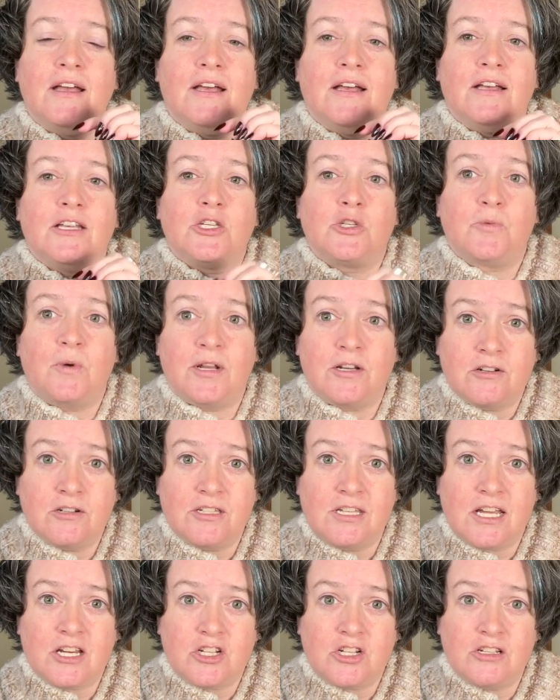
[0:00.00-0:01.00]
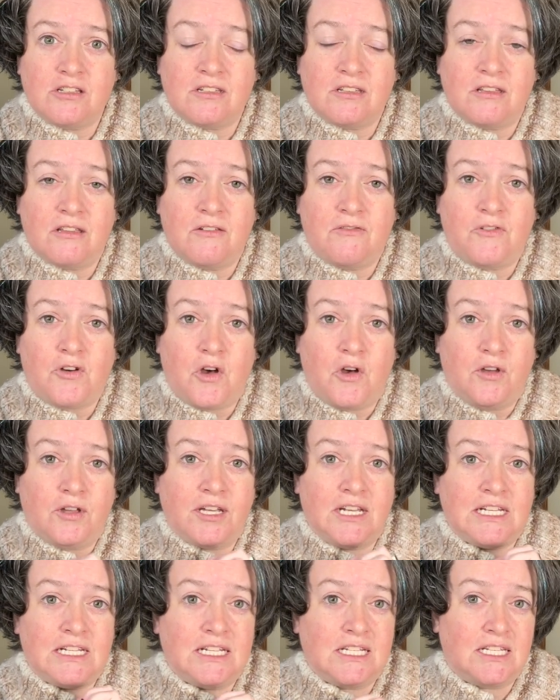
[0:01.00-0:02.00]
sweater sessions in the fall
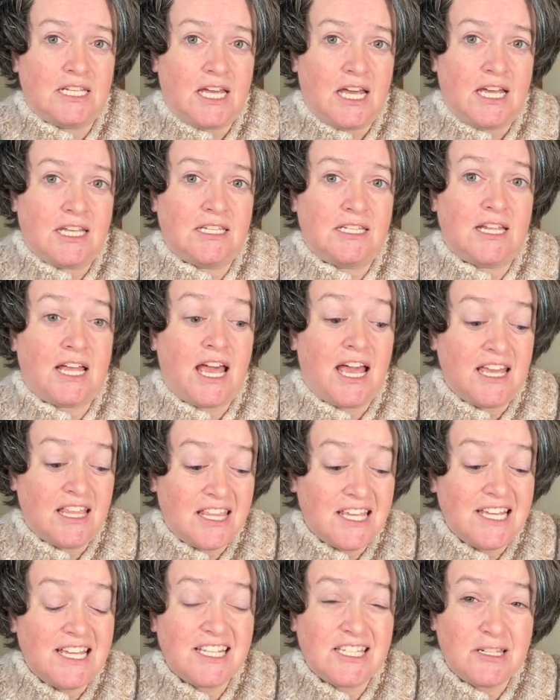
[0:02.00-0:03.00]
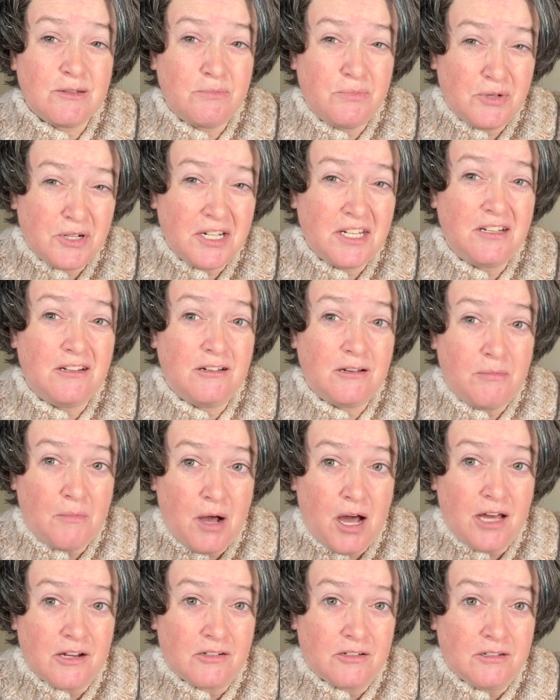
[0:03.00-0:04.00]
can attest. I think it's a pretty good
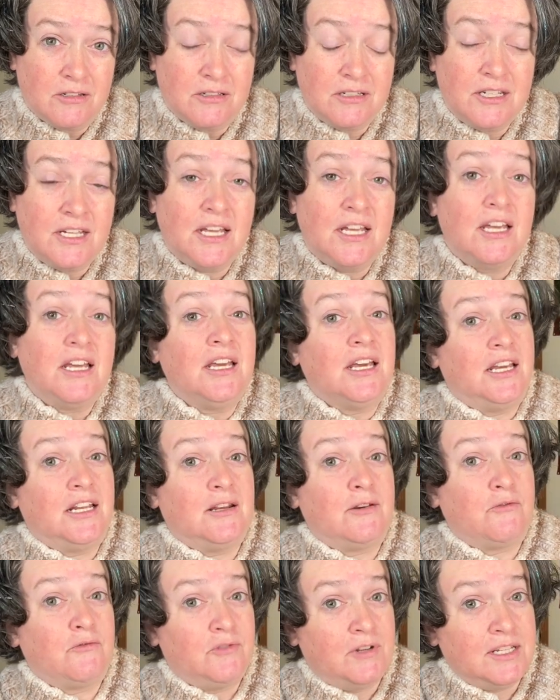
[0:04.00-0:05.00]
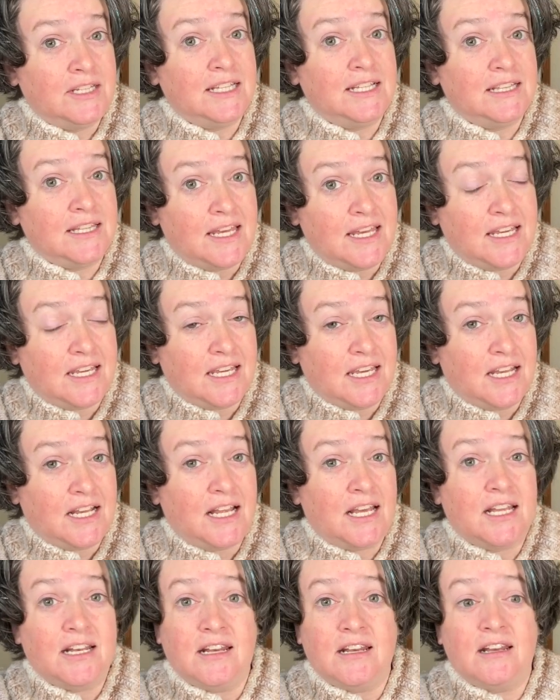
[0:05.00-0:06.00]
model, and I really like it.
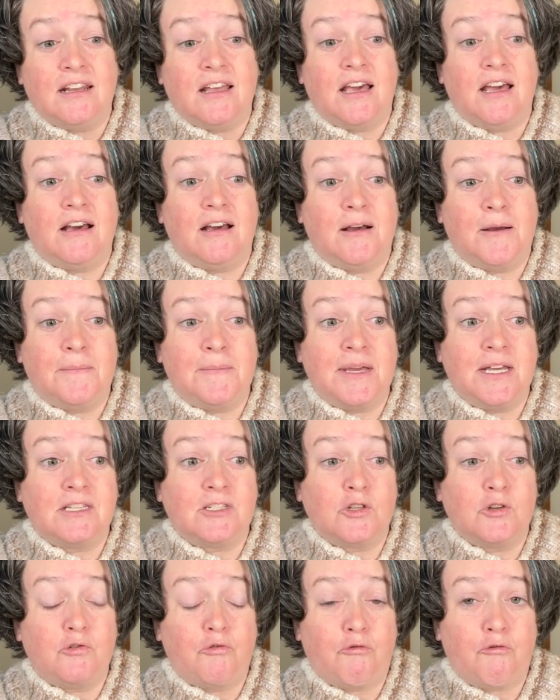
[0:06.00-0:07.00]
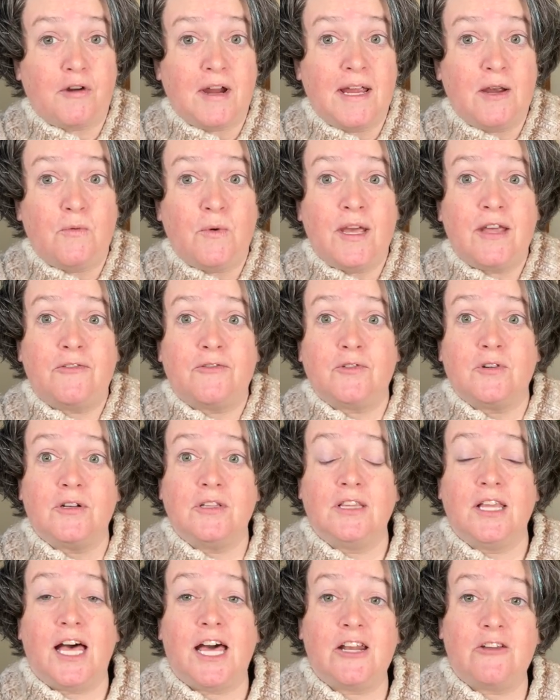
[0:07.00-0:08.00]
And it's a great way for a
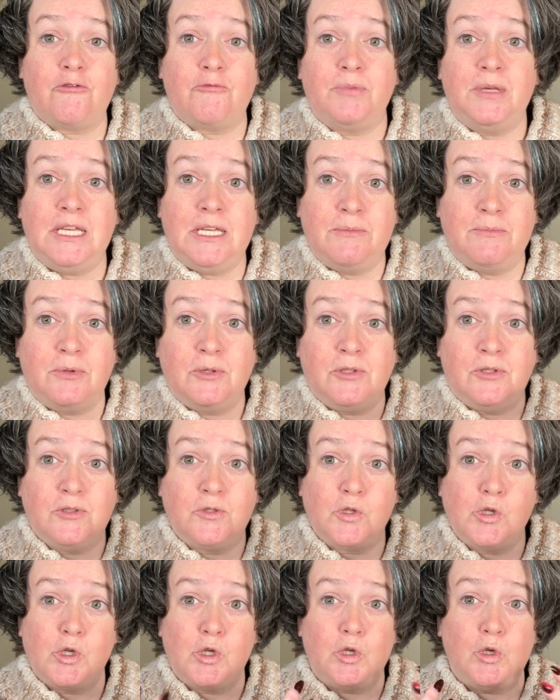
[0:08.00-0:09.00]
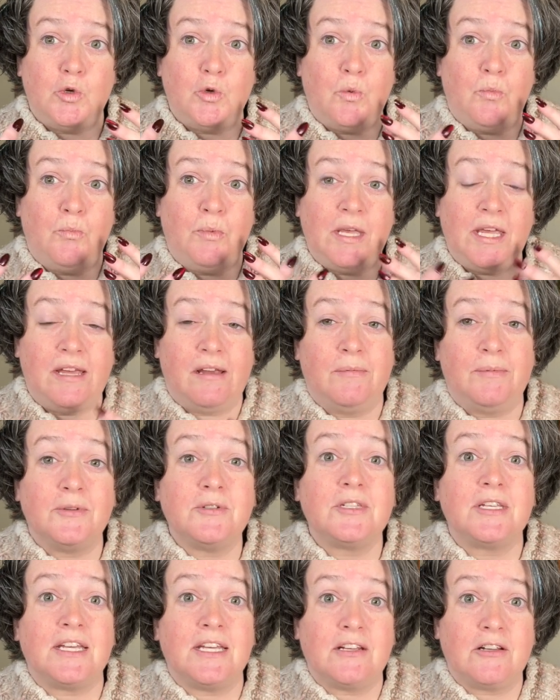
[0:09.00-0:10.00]
lot of people to be
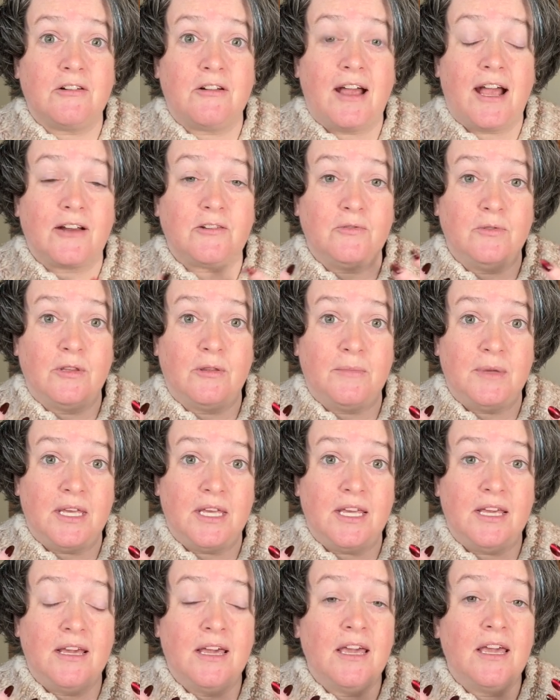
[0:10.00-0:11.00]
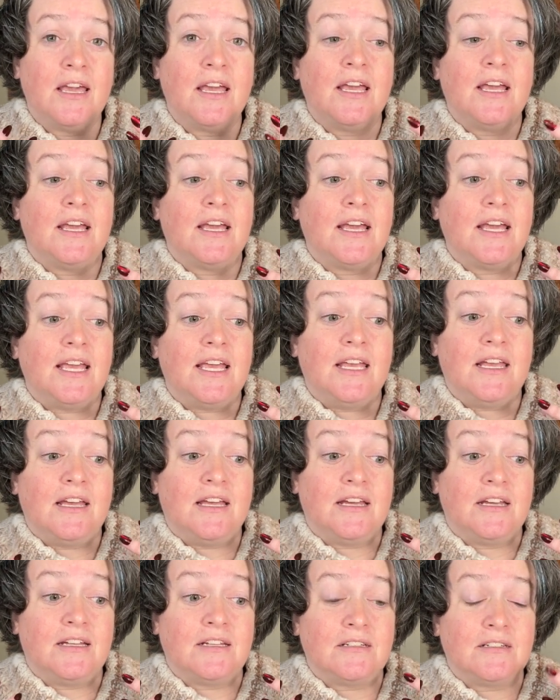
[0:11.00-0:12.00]
able to interact with me
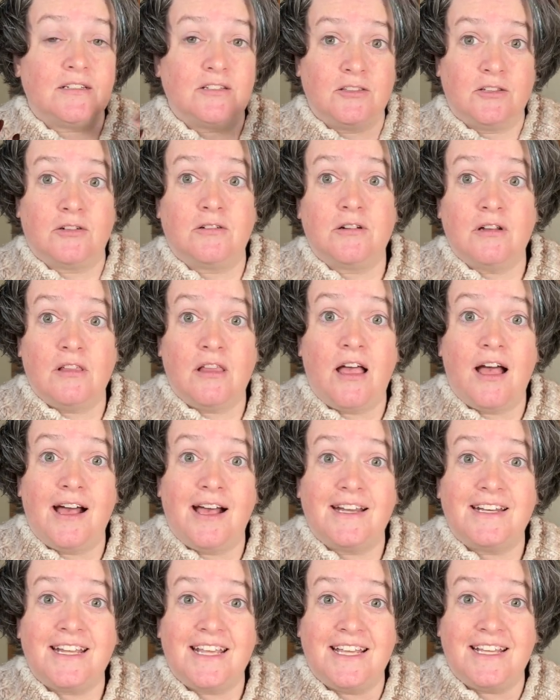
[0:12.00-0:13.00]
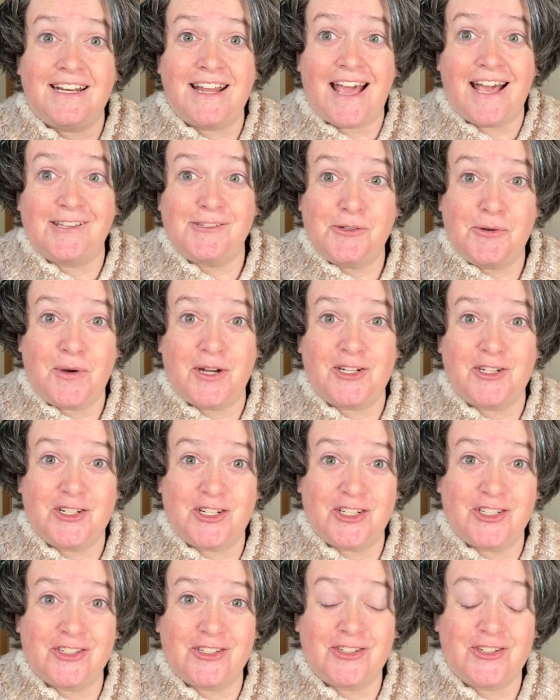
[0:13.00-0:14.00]
and learn a lot and ask
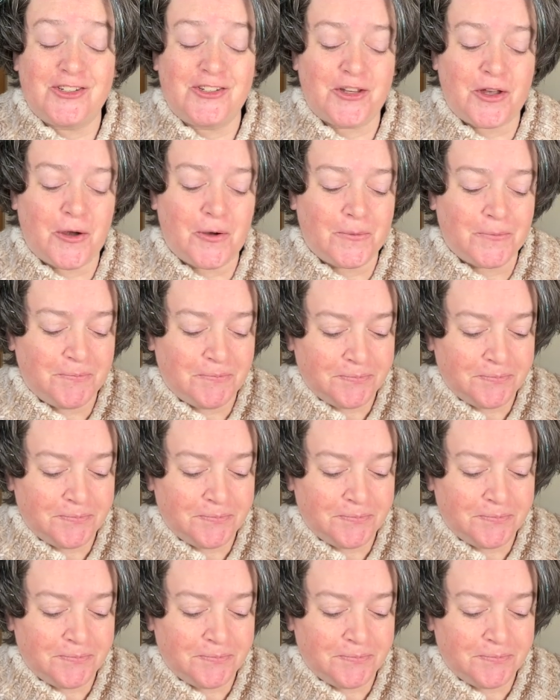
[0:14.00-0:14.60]
questions. So